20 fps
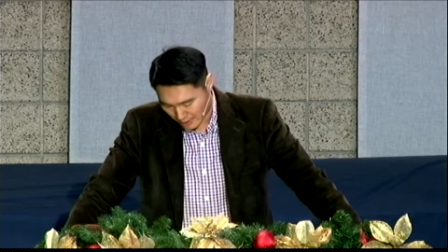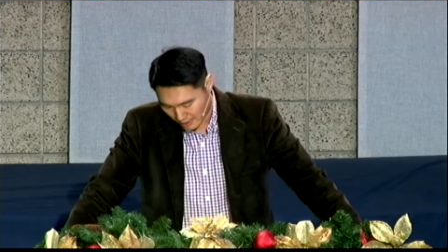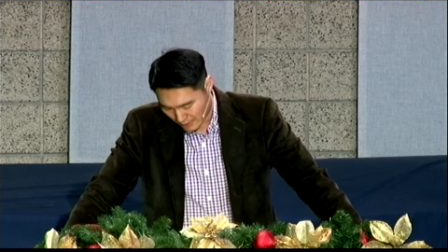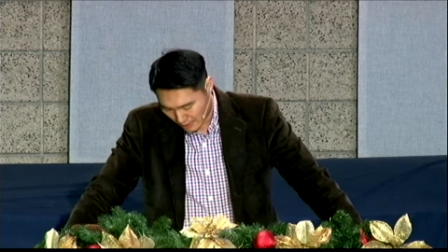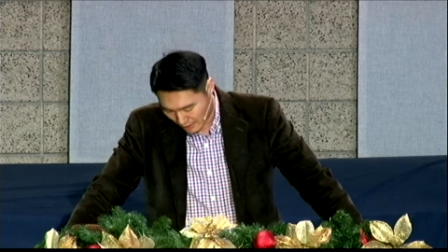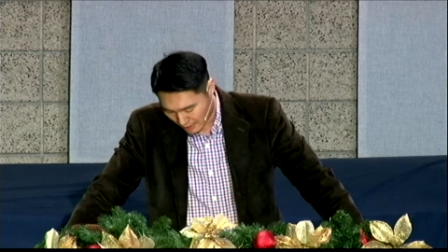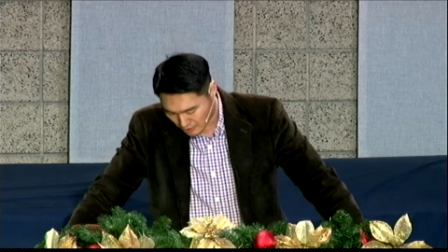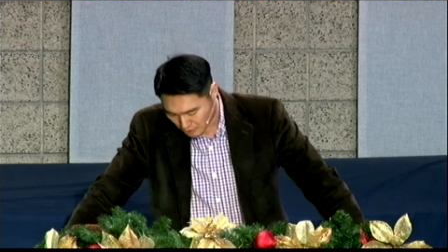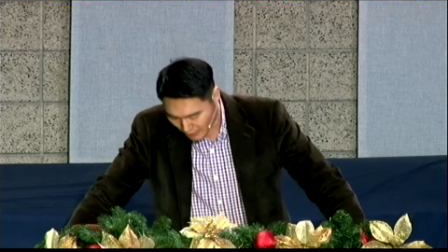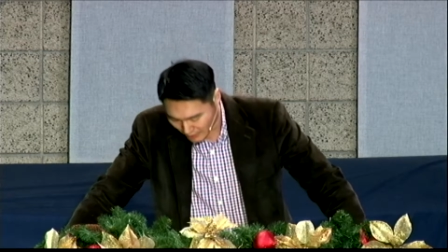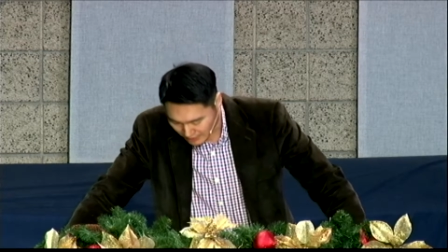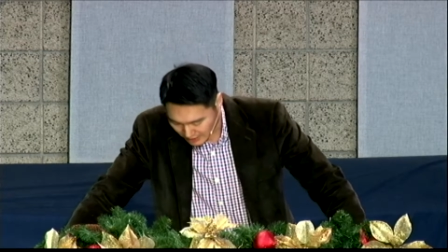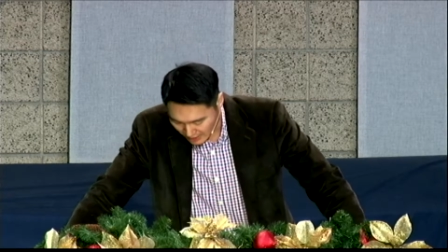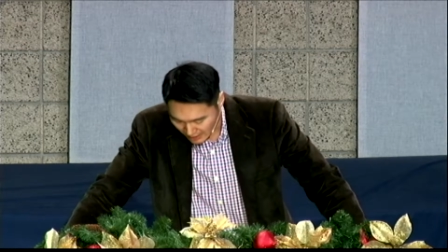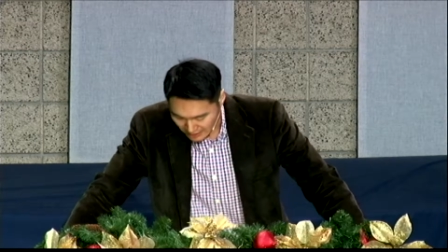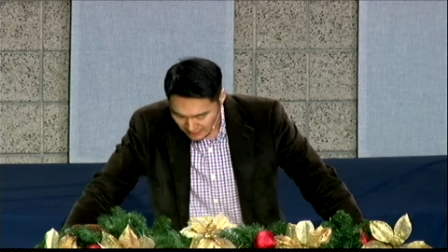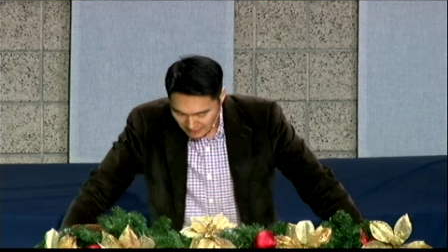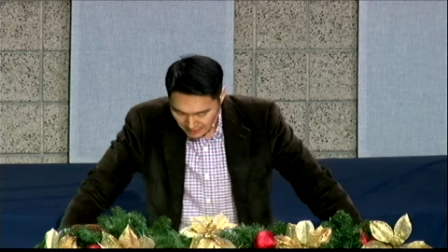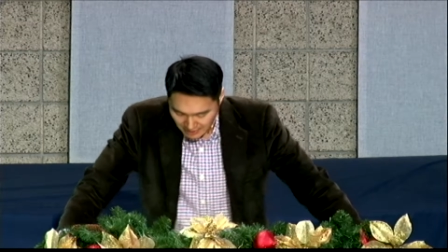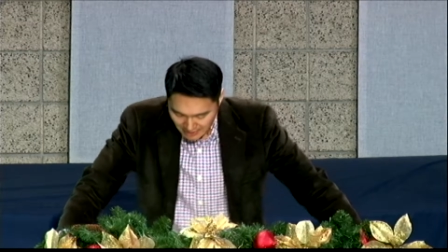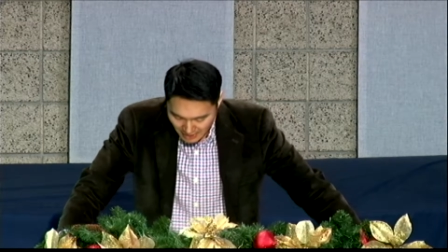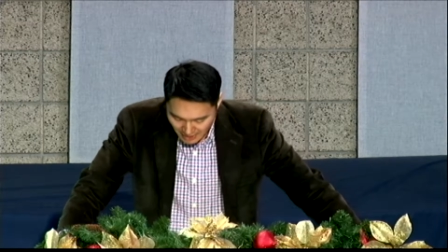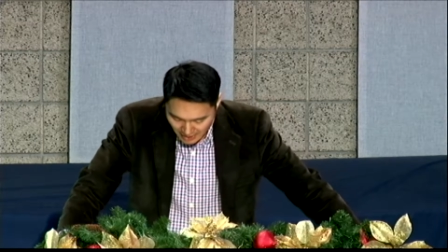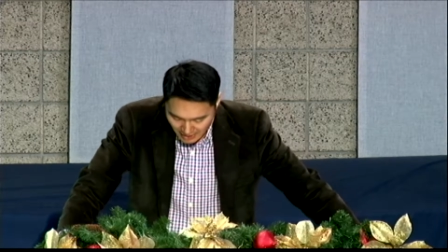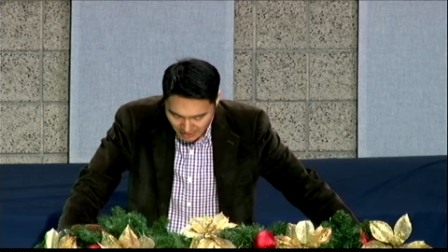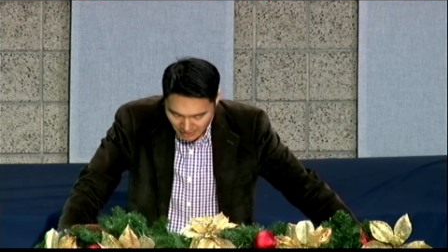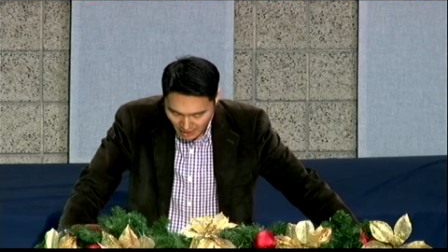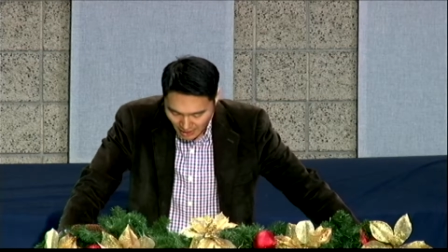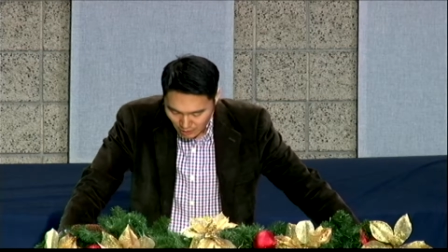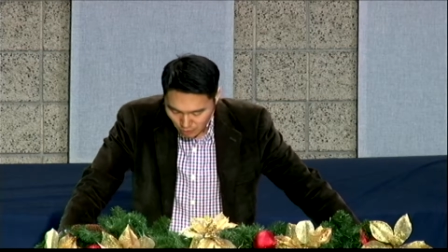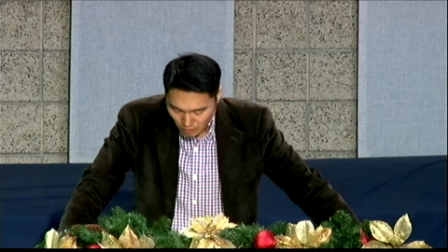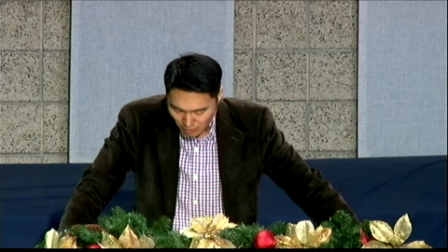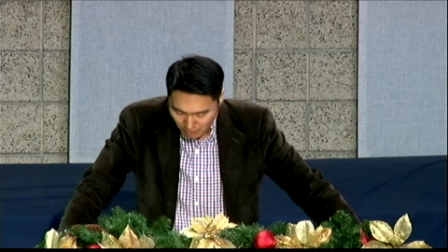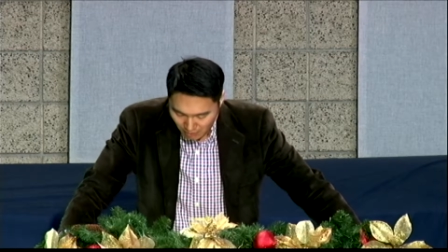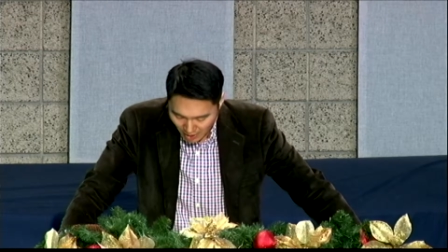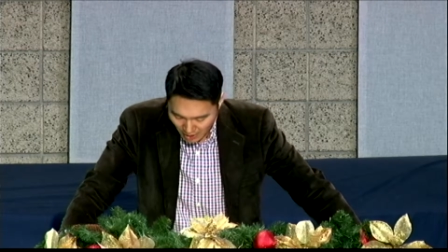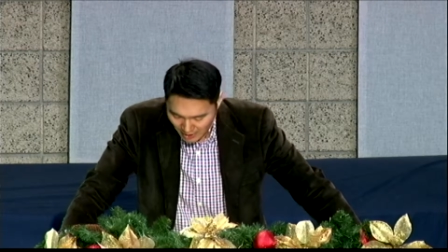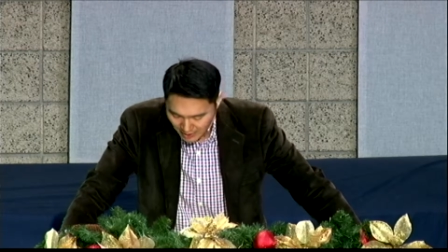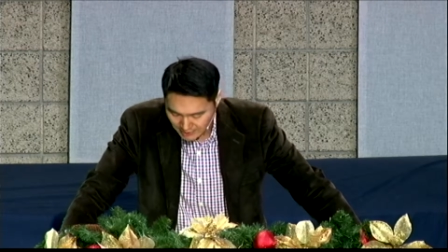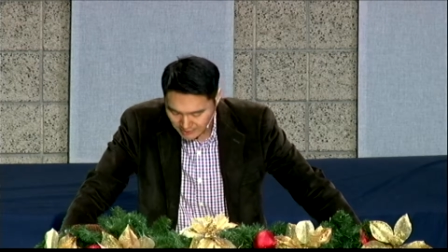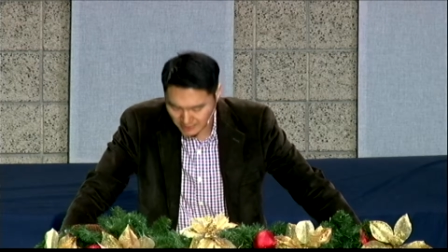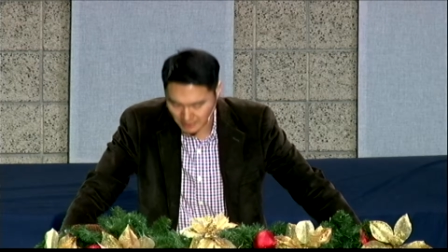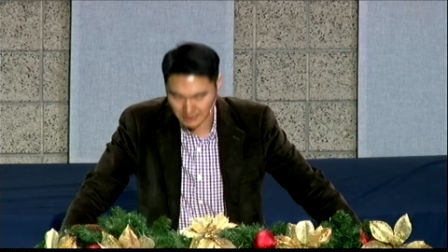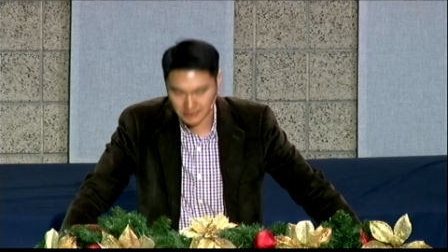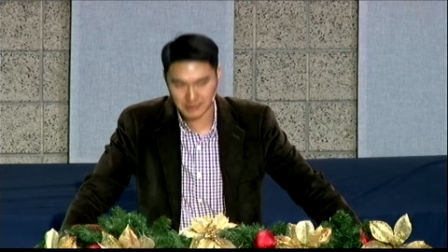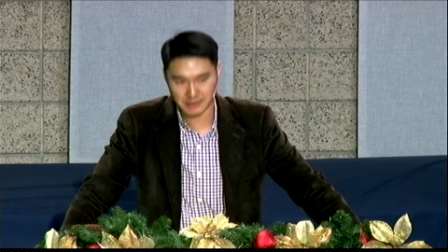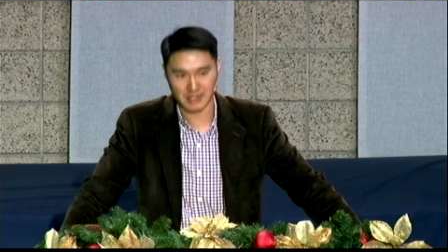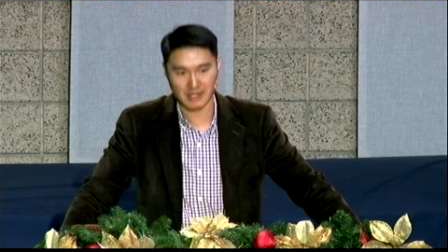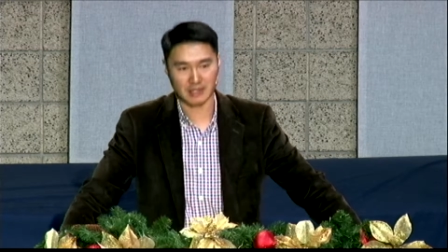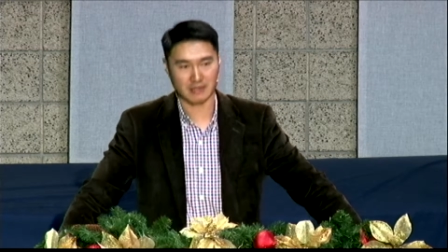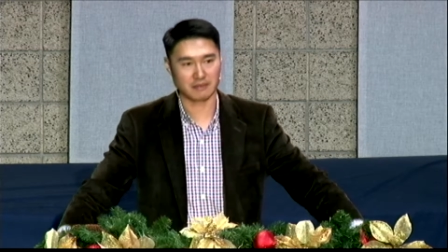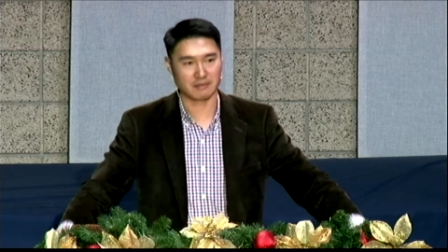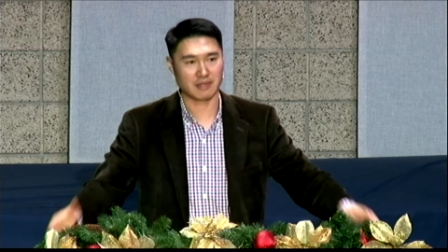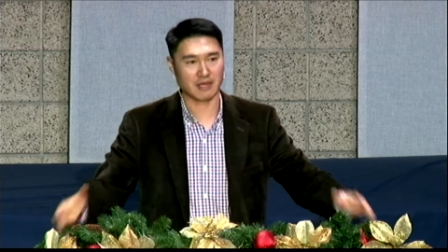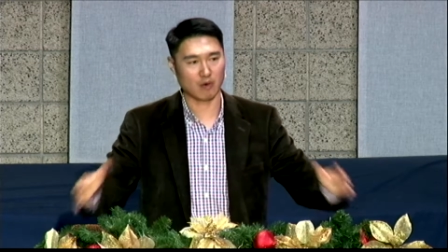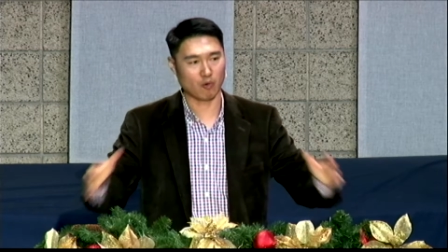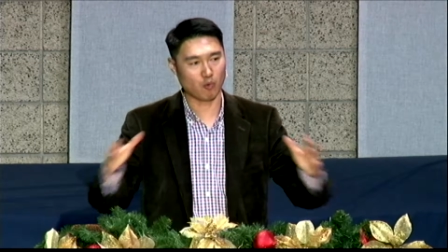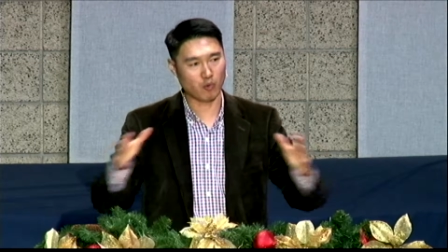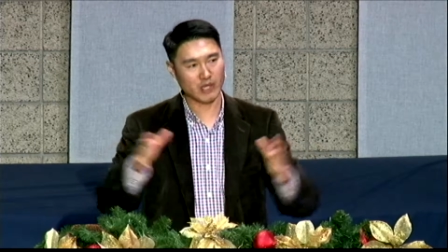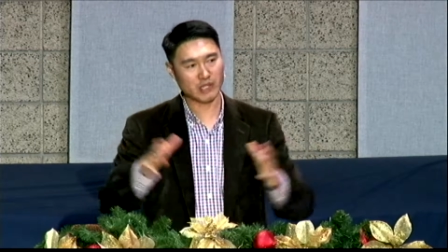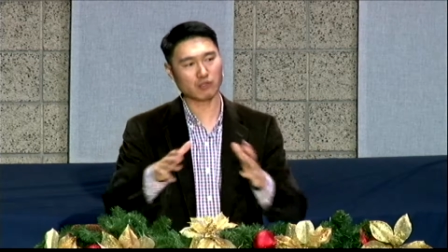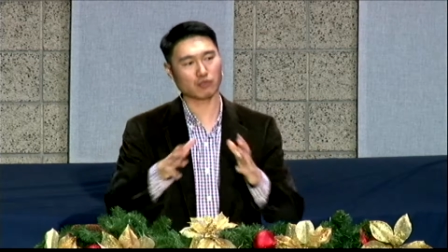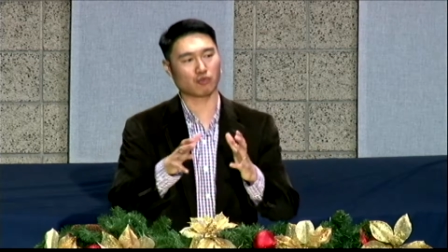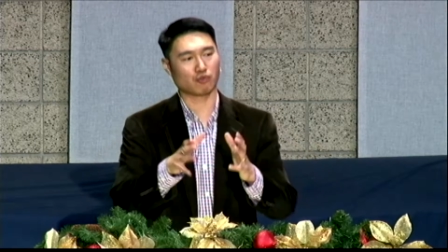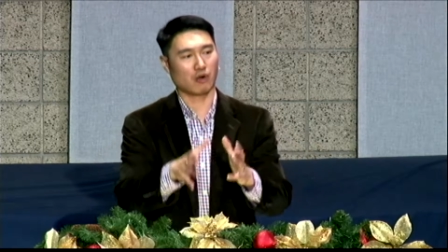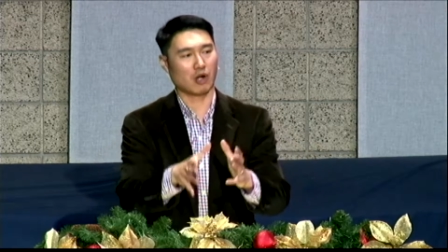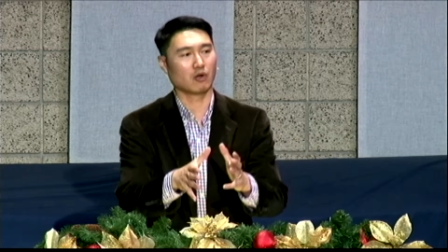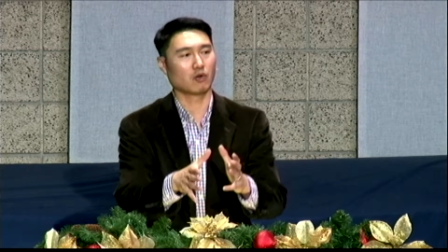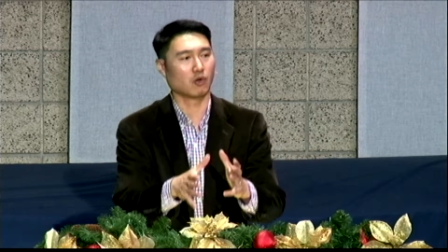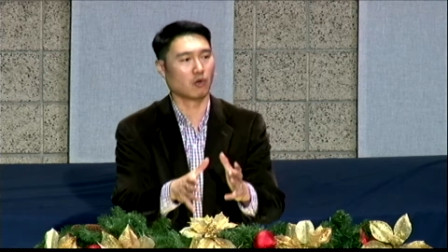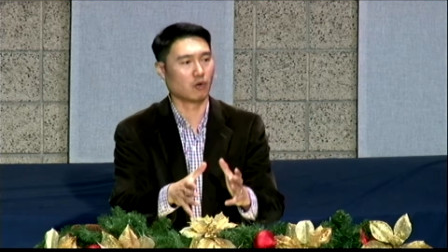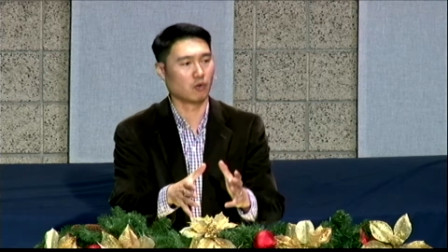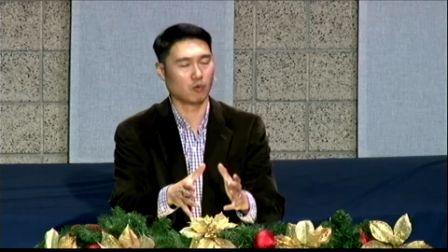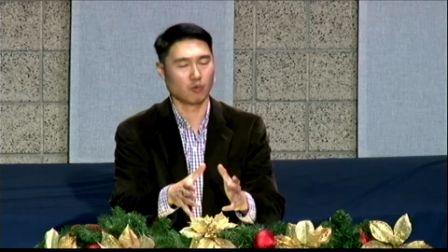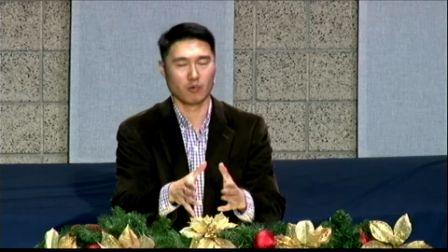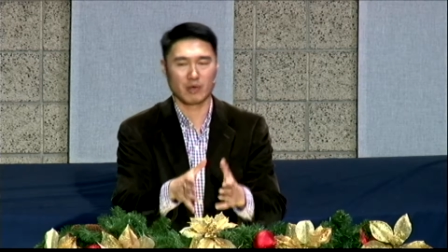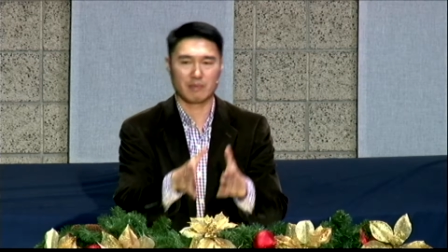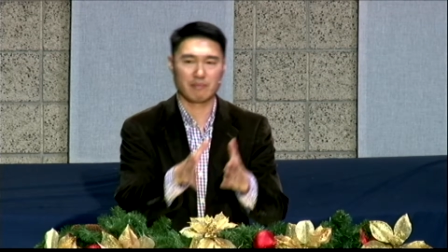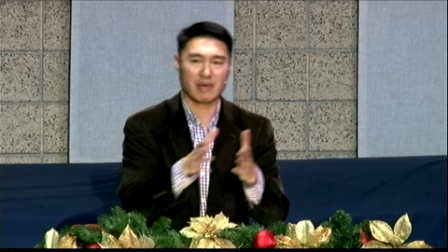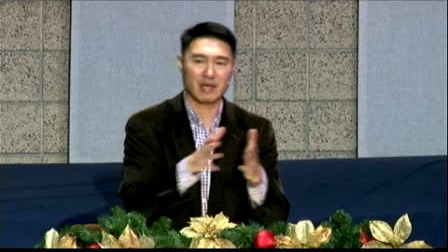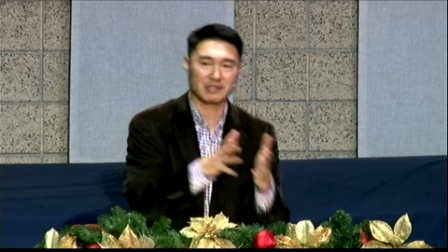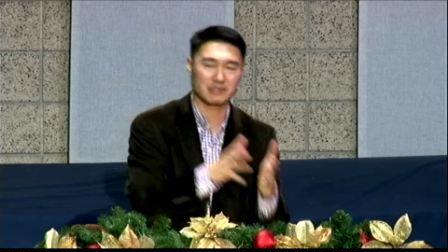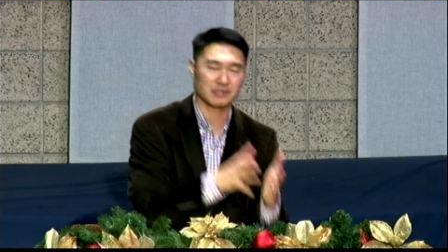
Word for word: And so at the end of the day, God reminds us that, that we struggle, we mess